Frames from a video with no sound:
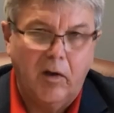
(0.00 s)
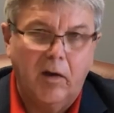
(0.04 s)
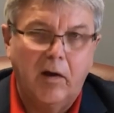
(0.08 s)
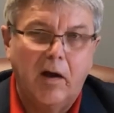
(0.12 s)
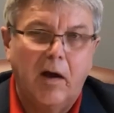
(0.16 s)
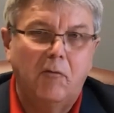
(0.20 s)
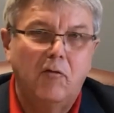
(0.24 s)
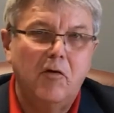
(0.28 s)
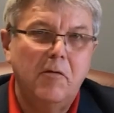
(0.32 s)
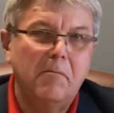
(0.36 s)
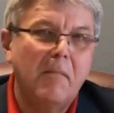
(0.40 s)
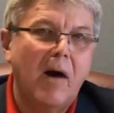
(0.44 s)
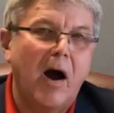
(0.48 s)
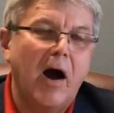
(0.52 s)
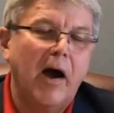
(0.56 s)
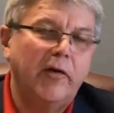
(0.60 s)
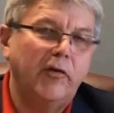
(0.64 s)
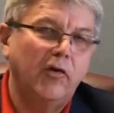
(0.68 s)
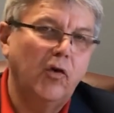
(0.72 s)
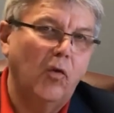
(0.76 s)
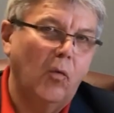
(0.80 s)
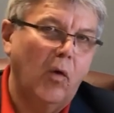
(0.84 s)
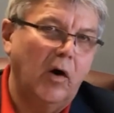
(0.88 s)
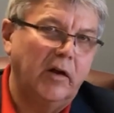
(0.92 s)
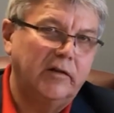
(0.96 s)

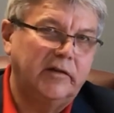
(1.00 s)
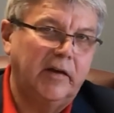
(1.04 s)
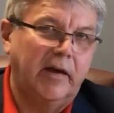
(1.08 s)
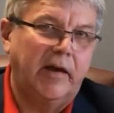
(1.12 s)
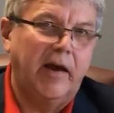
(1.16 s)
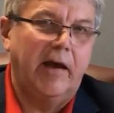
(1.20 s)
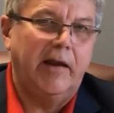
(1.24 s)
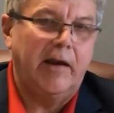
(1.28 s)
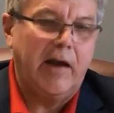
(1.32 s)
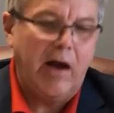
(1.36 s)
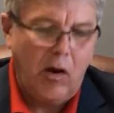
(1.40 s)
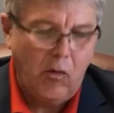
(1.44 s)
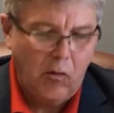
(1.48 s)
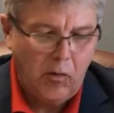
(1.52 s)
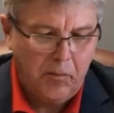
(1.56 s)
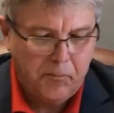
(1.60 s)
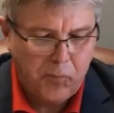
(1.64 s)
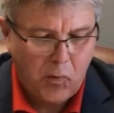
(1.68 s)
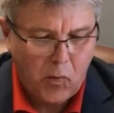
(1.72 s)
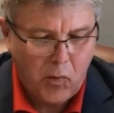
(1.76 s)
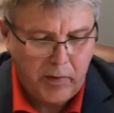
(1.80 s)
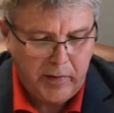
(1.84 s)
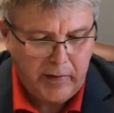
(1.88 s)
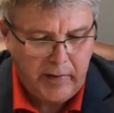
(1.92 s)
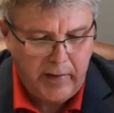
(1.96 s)
remind you once again how
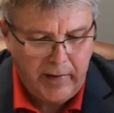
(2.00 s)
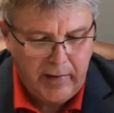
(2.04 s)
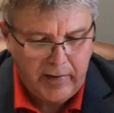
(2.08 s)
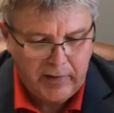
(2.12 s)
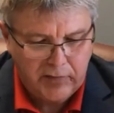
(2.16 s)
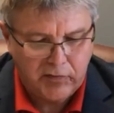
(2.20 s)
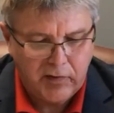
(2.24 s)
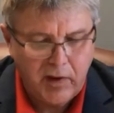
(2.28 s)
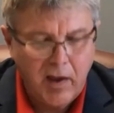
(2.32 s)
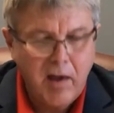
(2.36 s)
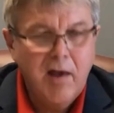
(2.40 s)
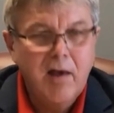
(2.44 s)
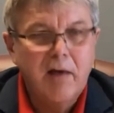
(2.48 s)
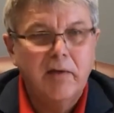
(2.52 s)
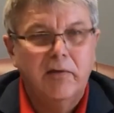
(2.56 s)
important it is